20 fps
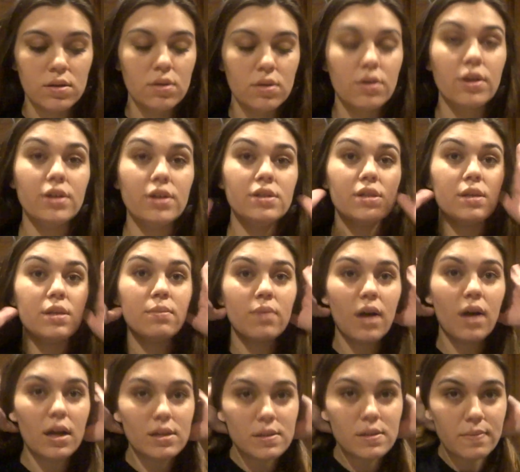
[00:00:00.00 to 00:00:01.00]
nursing
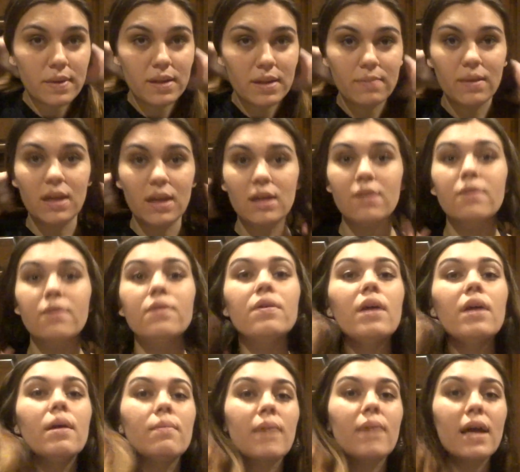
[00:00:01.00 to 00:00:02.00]
bras with me
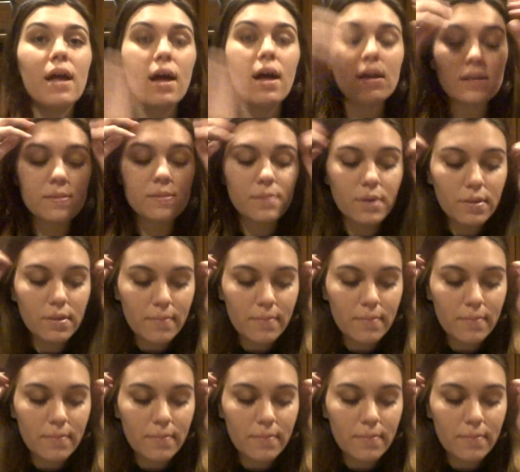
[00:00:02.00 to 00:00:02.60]
in my hospital